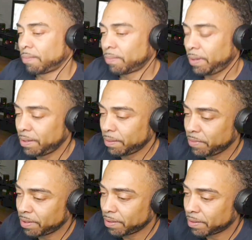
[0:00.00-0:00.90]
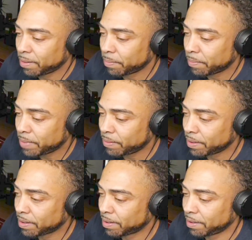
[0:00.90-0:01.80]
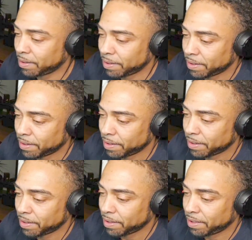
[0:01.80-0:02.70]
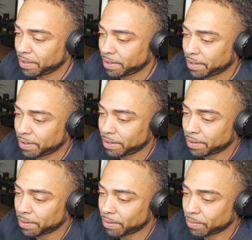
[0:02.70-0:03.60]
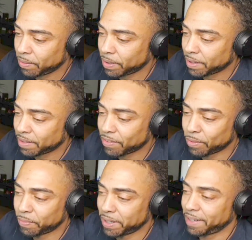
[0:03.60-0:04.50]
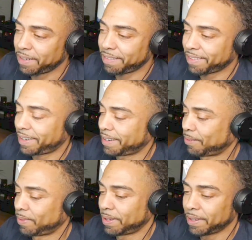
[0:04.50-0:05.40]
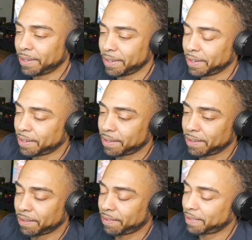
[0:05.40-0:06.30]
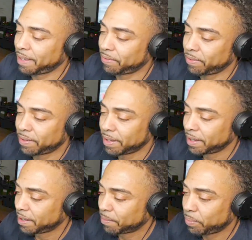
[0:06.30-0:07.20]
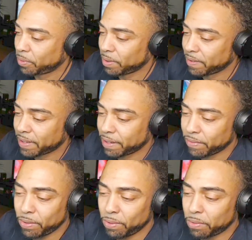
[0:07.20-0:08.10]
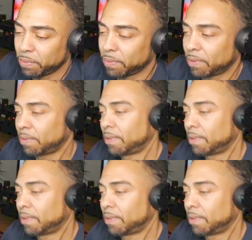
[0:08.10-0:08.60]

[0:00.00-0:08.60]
Welcome to America. Yo, where it's all made in China, where girls have and boys have. Oh, Lord.